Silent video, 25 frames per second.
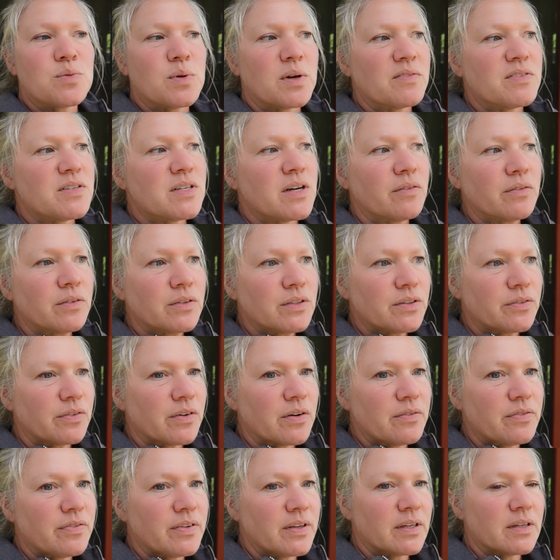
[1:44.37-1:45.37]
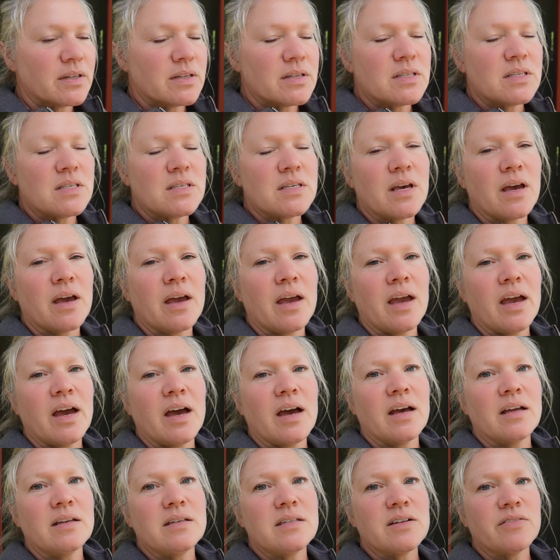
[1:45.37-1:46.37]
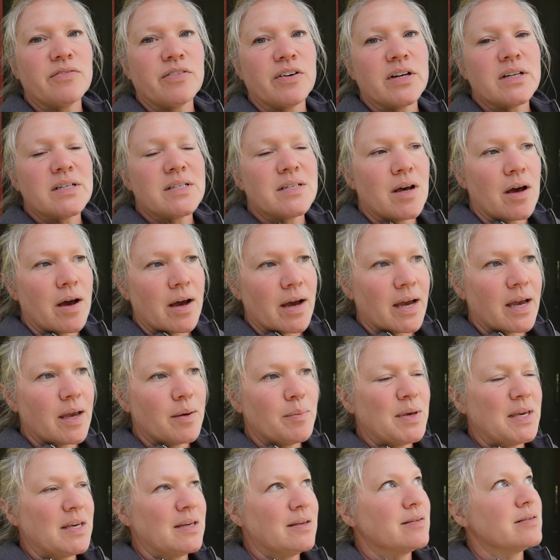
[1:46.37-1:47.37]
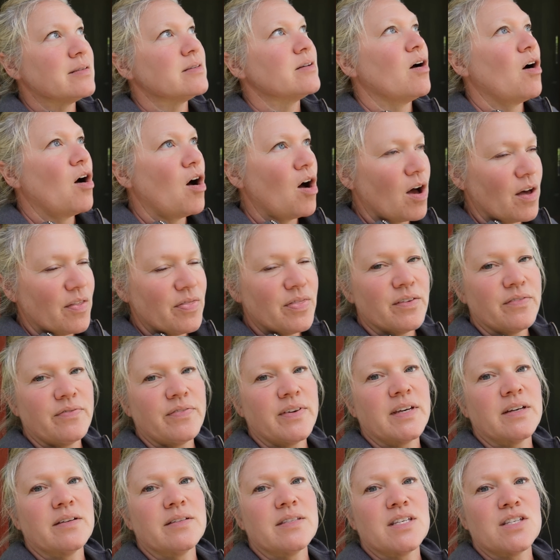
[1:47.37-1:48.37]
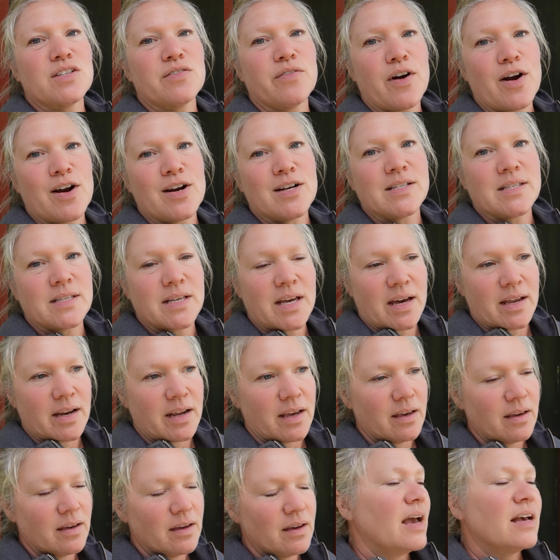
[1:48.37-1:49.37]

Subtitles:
We have several different fields and different timings on the fields as far as cutting,